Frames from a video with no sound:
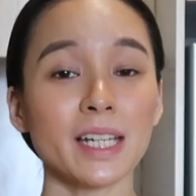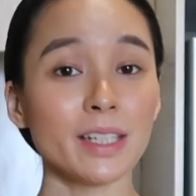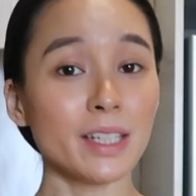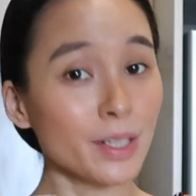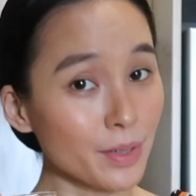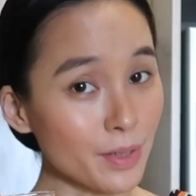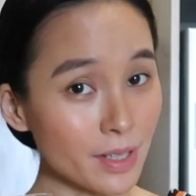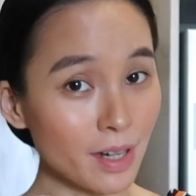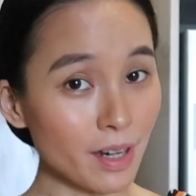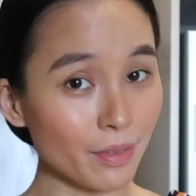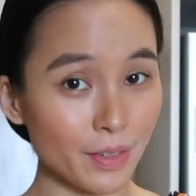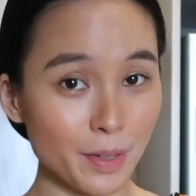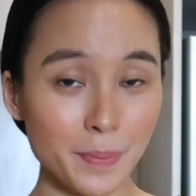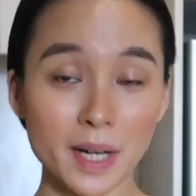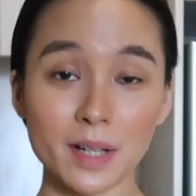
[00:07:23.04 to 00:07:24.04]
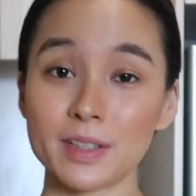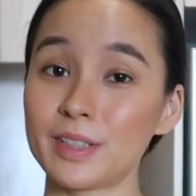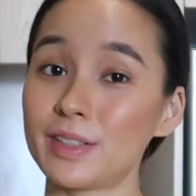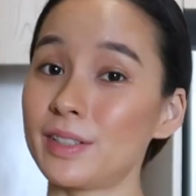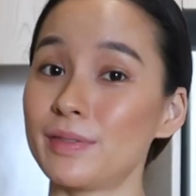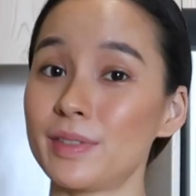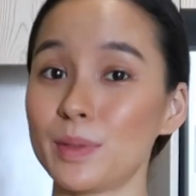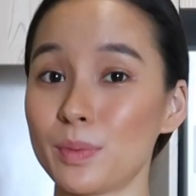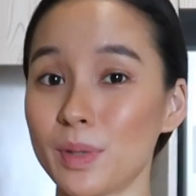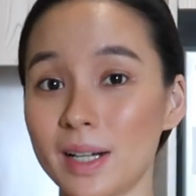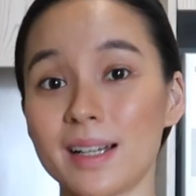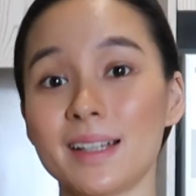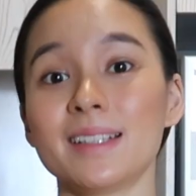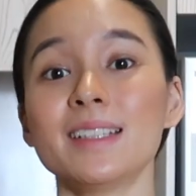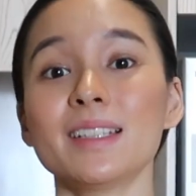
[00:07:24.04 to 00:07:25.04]
can use coffee powder if you
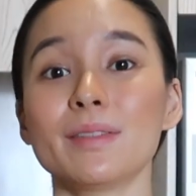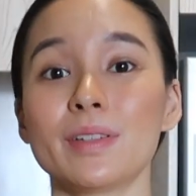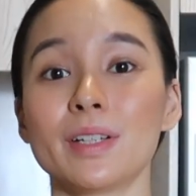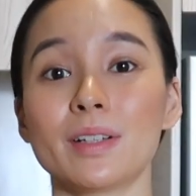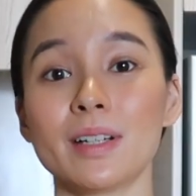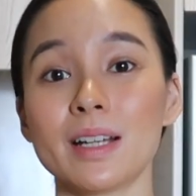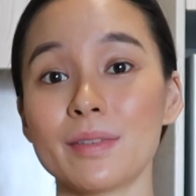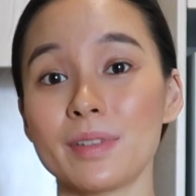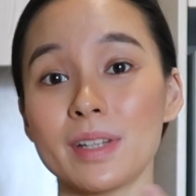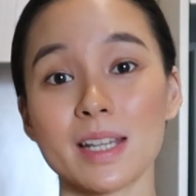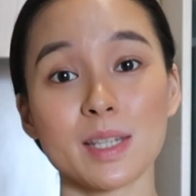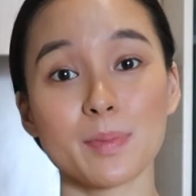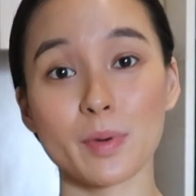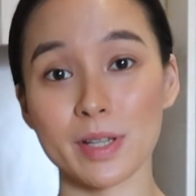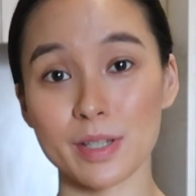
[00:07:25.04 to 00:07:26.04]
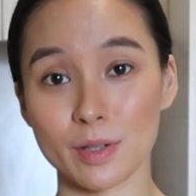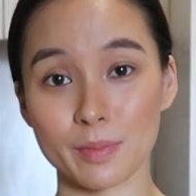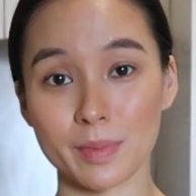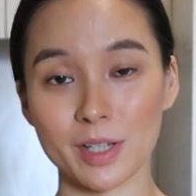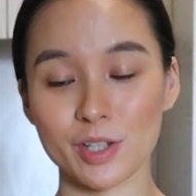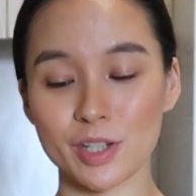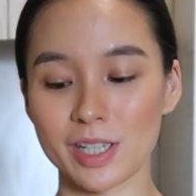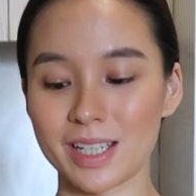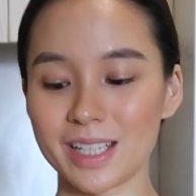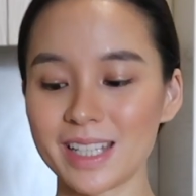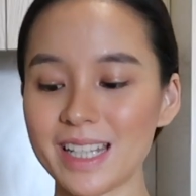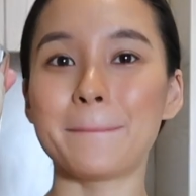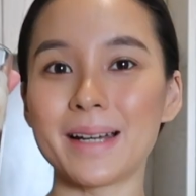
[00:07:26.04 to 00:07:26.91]
want, if you don't have an espresso machine.